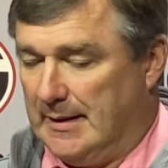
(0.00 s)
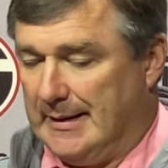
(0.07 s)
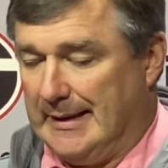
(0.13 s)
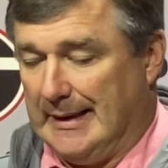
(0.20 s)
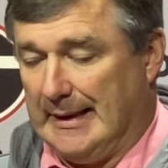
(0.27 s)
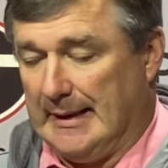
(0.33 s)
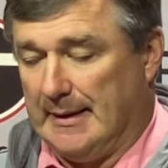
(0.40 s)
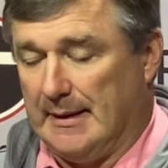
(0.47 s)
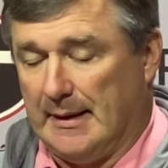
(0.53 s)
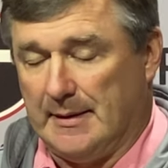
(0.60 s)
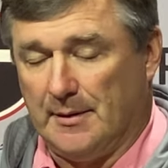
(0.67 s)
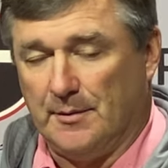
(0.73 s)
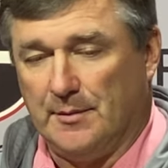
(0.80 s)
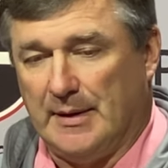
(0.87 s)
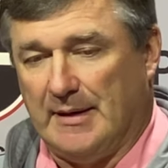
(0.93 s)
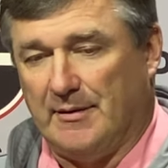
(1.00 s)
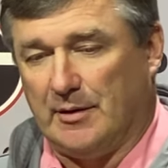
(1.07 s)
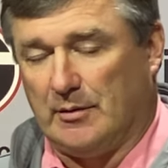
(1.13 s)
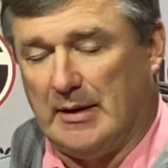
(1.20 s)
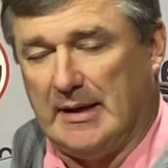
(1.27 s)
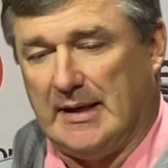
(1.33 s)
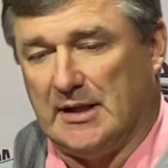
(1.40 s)
Yeah, I don't have a
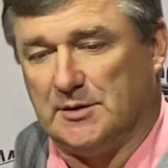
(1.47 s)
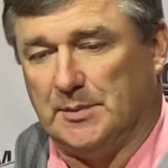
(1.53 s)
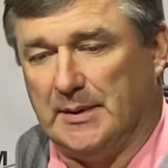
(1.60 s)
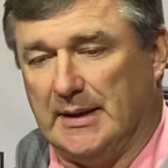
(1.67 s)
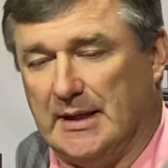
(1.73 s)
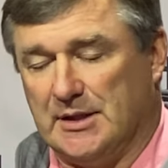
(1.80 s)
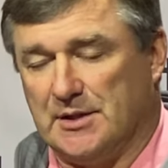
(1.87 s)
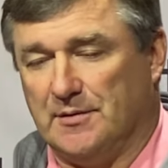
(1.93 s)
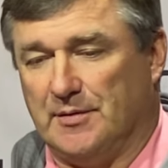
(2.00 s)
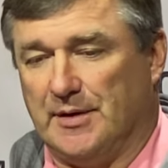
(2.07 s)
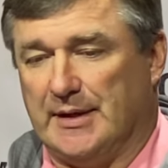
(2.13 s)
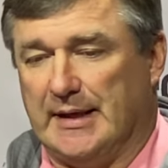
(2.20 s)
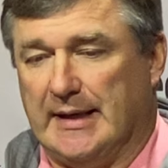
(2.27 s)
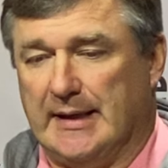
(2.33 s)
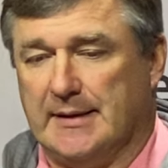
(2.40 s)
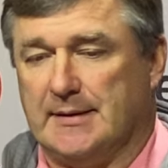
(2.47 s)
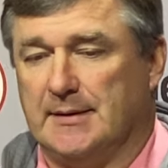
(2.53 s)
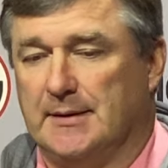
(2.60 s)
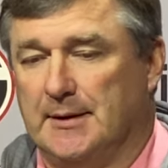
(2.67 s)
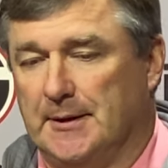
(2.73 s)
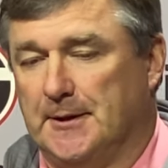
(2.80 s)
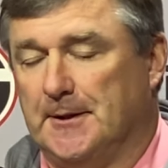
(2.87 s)
great explanation for that.
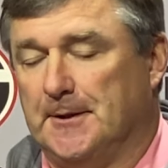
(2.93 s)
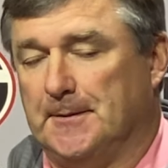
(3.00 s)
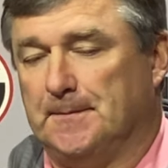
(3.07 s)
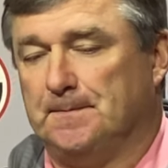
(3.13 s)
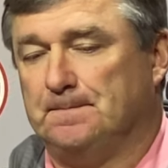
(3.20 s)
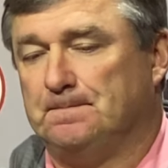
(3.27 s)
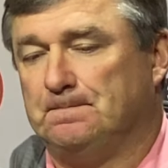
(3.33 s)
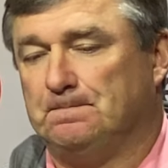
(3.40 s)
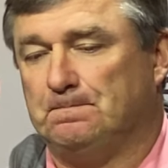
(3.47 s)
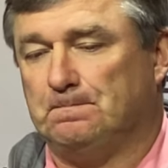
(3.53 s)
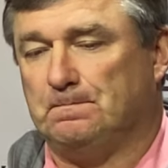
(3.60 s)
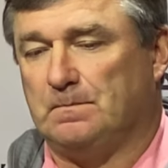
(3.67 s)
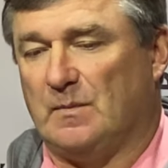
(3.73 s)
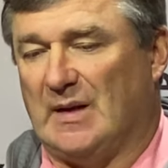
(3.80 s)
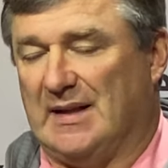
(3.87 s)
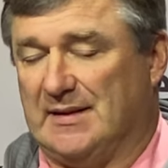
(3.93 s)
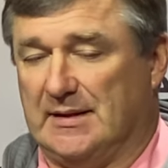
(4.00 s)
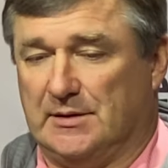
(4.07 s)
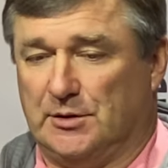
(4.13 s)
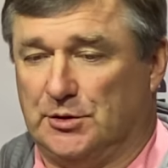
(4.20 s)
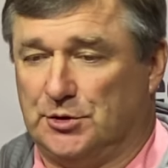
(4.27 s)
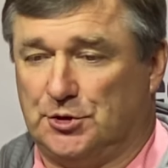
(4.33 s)
I
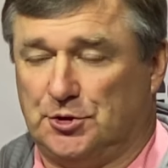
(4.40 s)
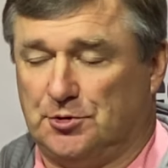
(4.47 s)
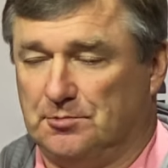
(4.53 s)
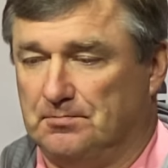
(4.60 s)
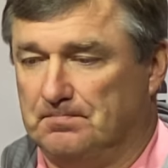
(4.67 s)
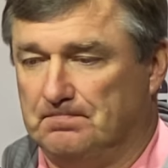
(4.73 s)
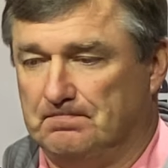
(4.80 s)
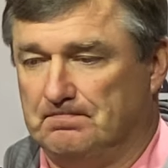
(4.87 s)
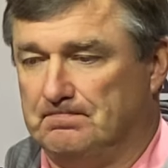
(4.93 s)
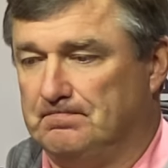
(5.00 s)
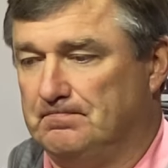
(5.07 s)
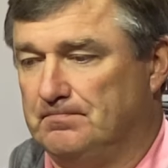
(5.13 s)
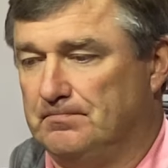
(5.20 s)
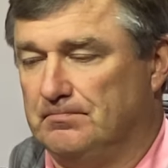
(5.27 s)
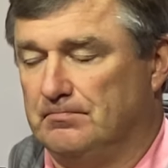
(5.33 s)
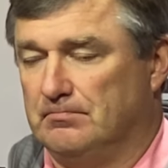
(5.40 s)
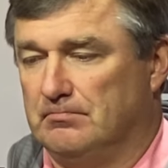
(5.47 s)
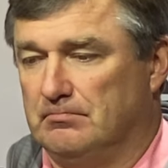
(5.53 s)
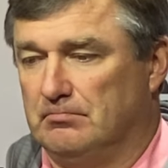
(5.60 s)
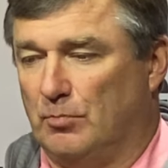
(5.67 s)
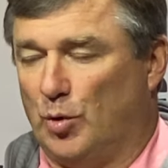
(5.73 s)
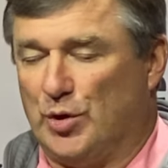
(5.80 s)
think there's
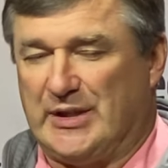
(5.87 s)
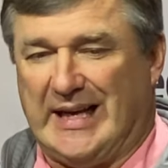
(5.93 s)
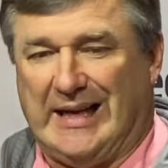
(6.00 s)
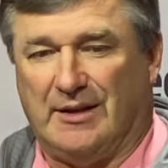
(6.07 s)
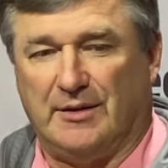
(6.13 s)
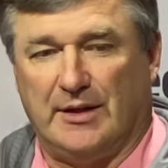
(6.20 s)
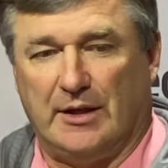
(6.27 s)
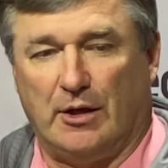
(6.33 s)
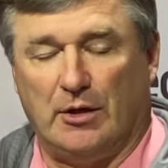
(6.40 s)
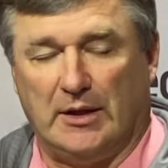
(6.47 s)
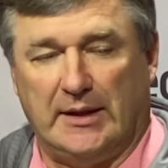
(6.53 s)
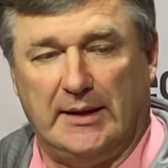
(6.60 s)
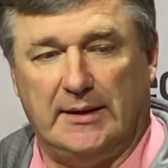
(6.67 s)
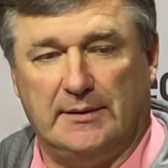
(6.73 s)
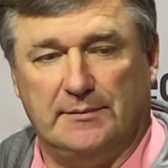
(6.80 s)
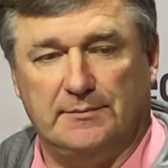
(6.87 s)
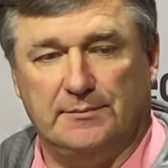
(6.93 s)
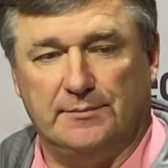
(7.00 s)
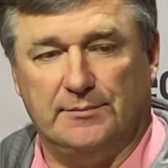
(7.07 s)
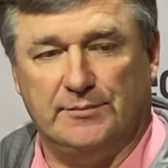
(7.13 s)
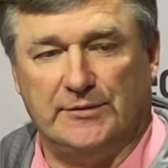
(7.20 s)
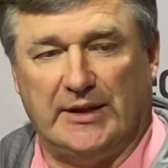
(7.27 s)
more talent in our league
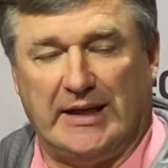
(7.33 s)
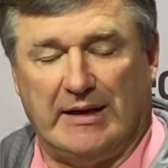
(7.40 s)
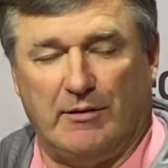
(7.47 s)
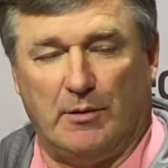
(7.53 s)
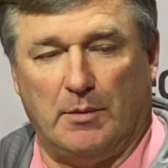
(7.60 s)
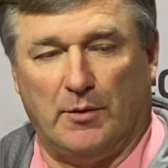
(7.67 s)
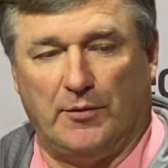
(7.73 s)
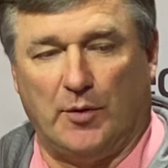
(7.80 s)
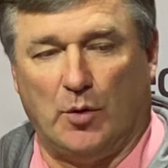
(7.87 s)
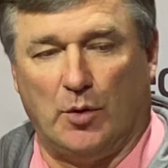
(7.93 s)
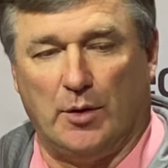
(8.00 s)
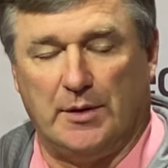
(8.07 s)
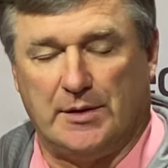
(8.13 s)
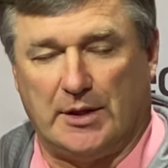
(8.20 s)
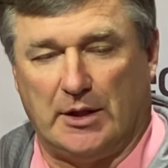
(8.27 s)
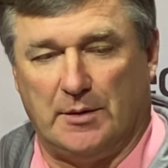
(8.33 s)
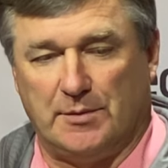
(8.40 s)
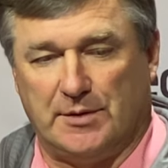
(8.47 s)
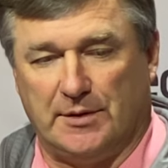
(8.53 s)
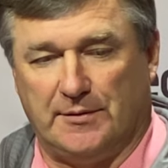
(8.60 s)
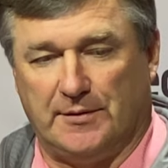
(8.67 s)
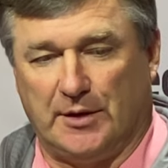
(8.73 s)
than ever before in
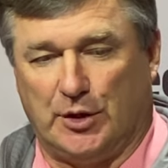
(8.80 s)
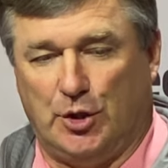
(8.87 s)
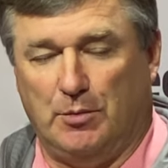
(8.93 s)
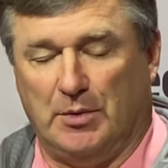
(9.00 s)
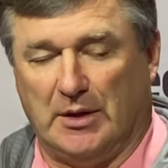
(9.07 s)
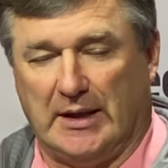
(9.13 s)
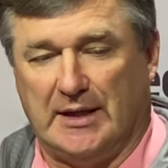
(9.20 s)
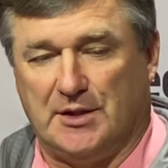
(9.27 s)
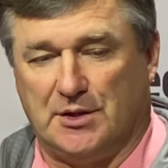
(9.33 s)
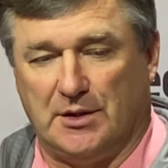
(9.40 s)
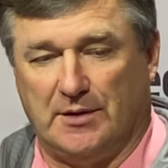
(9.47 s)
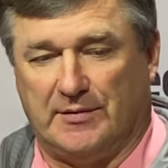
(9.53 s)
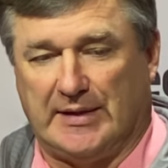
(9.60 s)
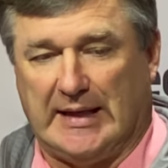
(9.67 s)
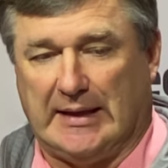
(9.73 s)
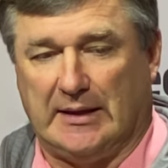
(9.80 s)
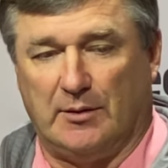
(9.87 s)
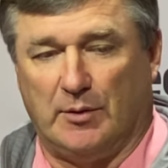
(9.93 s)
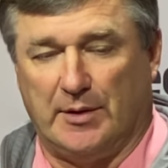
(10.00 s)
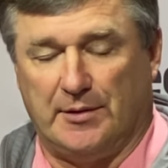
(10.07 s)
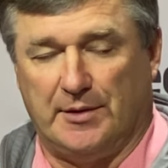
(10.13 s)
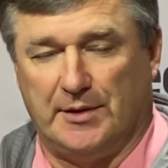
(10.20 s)
terms of accumulation of
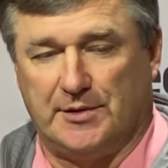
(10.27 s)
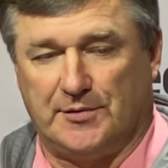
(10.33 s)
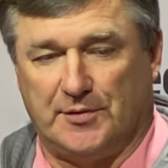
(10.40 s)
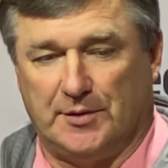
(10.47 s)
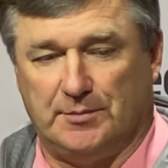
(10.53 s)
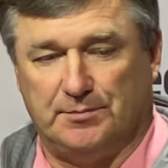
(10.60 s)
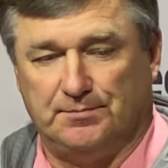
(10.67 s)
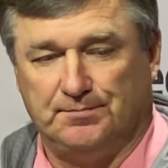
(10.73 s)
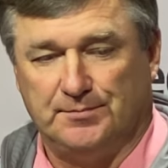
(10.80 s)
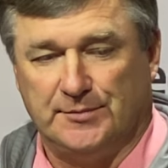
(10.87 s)
talent, whether it's from